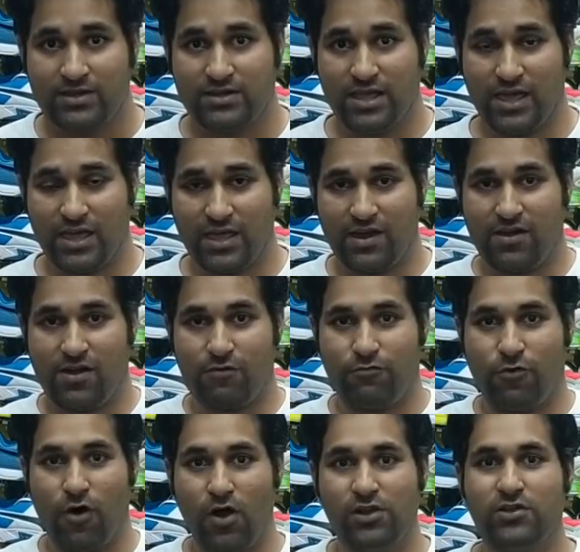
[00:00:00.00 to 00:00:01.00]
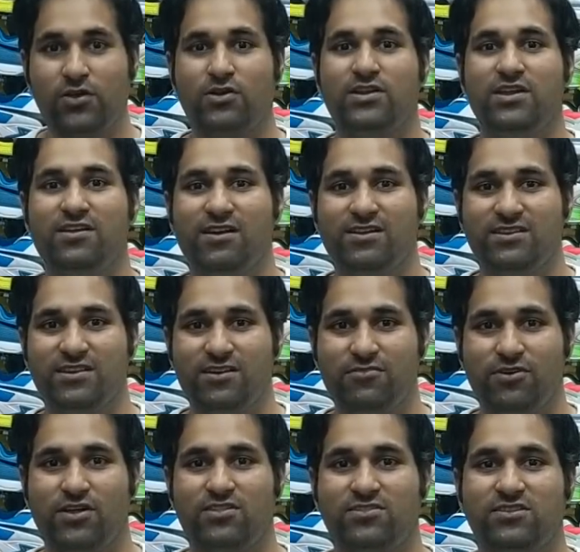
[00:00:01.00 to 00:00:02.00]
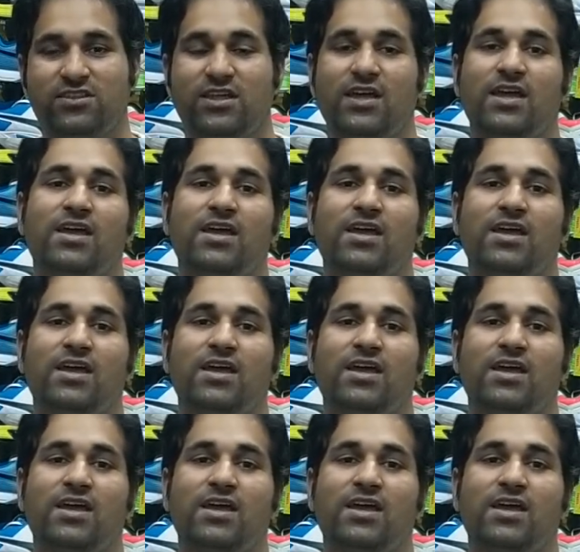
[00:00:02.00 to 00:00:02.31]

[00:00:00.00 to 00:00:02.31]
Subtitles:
Take care of all your near and dear ones.